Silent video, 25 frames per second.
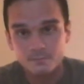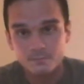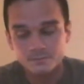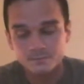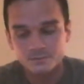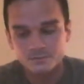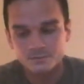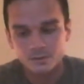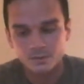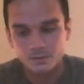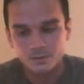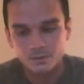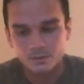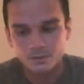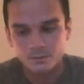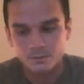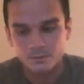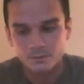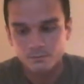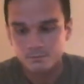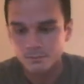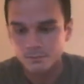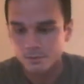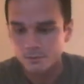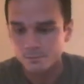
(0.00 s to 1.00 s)
So
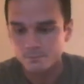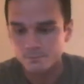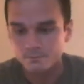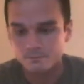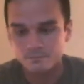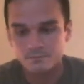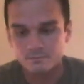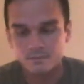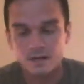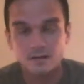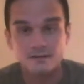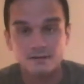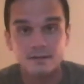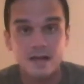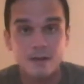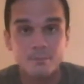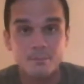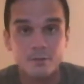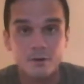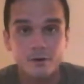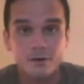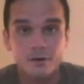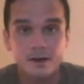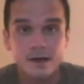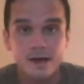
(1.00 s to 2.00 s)
boom, knock that
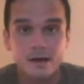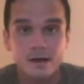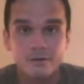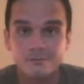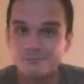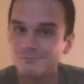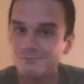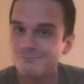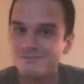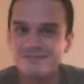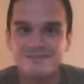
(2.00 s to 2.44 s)
part out,